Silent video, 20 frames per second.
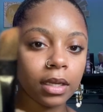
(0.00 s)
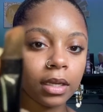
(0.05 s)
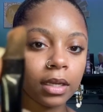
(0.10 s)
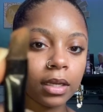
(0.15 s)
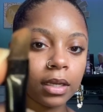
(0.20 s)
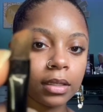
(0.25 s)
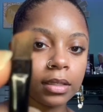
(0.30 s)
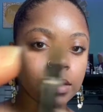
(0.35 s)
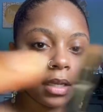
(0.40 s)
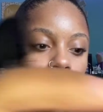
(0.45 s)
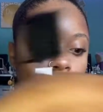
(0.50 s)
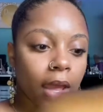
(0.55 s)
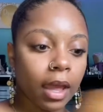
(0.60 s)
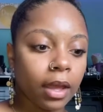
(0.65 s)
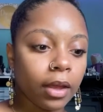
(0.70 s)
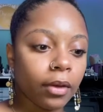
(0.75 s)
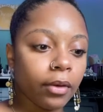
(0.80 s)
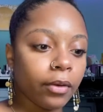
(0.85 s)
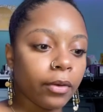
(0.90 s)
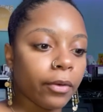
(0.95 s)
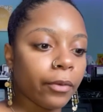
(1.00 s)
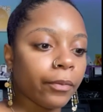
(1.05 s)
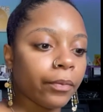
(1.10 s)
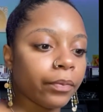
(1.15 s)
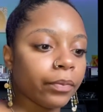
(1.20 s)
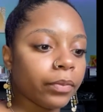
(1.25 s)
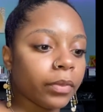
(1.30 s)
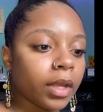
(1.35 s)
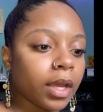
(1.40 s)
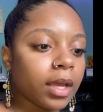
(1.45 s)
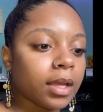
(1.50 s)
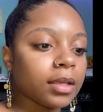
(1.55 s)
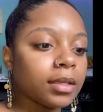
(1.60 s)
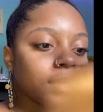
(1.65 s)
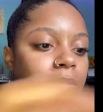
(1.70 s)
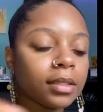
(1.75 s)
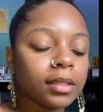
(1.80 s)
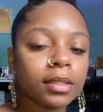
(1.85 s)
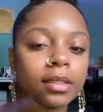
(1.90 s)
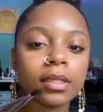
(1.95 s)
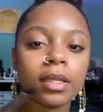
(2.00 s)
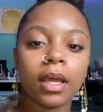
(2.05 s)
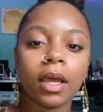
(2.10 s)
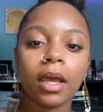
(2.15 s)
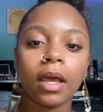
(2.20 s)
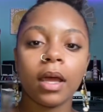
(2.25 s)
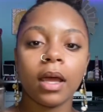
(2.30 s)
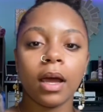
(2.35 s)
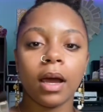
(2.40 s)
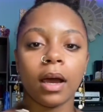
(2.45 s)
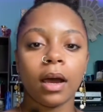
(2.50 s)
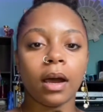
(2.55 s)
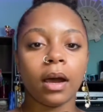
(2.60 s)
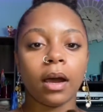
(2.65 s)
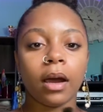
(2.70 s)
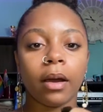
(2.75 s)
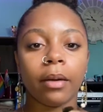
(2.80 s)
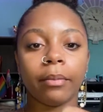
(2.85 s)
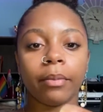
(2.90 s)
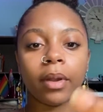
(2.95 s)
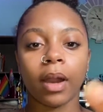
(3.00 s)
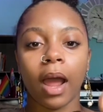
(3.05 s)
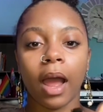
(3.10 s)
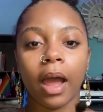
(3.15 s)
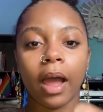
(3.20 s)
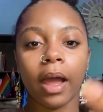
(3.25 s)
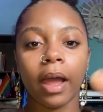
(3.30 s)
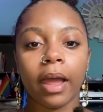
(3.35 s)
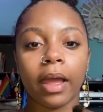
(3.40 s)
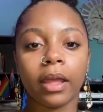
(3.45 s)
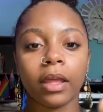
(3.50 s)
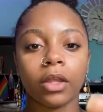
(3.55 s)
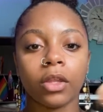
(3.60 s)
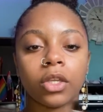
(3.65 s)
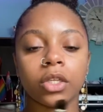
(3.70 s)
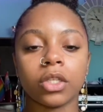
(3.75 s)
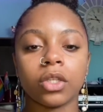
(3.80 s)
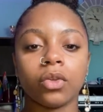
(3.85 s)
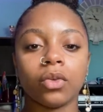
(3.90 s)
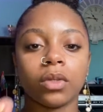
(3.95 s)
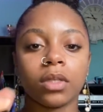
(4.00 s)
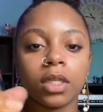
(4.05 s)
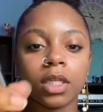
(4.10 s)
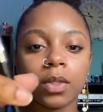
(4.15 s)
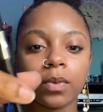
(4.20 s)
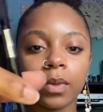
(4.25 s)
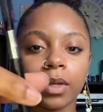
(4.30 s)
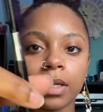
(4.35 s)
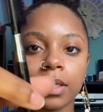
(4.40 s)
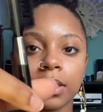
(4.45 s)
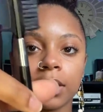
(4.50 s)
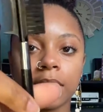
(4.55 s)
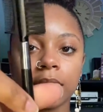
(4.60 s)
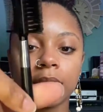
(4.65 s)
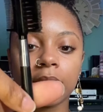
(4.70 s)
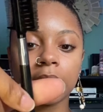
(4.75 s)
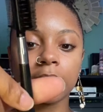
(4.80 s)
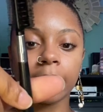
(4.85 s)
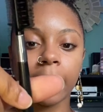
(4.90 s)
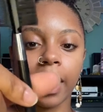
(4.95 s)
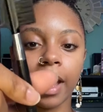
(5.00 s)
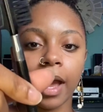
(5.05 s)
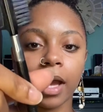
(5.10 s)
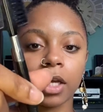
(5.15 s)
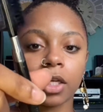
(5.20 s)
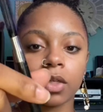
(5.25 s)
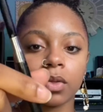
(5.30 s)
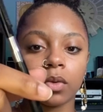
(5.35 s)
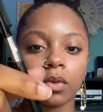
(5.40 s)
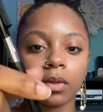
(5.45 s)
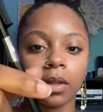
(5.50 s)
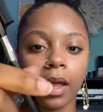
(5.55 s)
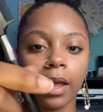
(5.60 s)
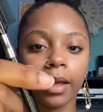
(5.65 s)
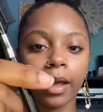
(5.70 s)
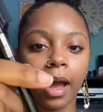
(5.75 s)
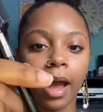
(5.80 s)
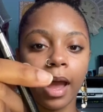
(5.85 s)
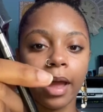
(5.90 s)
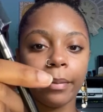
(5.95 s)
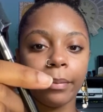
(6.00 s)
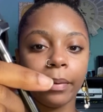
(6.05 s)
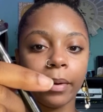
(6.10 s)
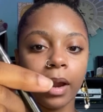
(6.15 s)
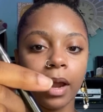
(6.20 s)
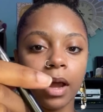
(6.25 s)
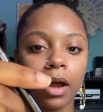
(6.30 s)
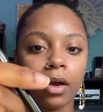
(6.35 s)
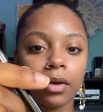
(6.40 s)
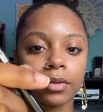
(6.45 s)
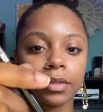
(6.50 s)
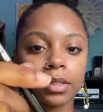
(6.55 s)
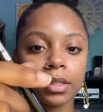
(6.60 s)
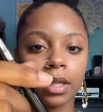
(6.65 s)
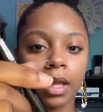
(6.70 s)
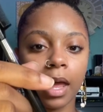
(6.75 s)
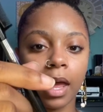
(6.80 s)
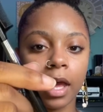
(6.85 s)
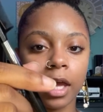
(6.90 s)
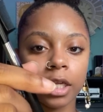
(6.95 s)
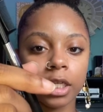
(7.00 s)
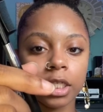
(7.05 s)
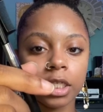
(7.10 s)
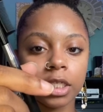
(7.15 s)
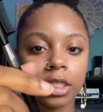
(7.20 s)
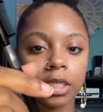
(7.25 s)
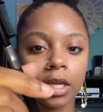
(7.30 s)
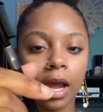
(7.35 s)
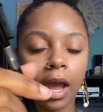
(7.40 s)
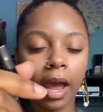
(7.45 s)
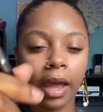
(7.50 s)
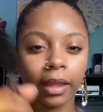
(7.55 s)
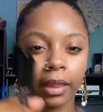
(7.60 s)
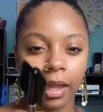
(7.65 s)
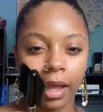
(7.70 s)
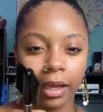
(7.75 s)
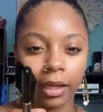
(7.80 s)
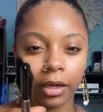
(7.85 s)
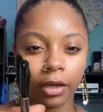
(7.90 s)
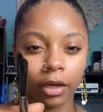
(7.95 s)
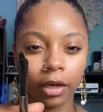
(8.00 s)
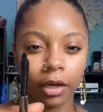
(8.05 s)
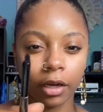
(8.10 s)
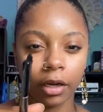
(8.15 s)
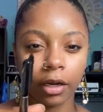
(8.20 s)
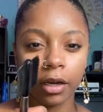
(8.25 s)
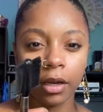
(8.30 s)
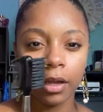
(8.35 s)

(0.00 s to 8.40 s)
It's an angle, yes. But I just use this one because this is my actual like eyebrow slash eyeliner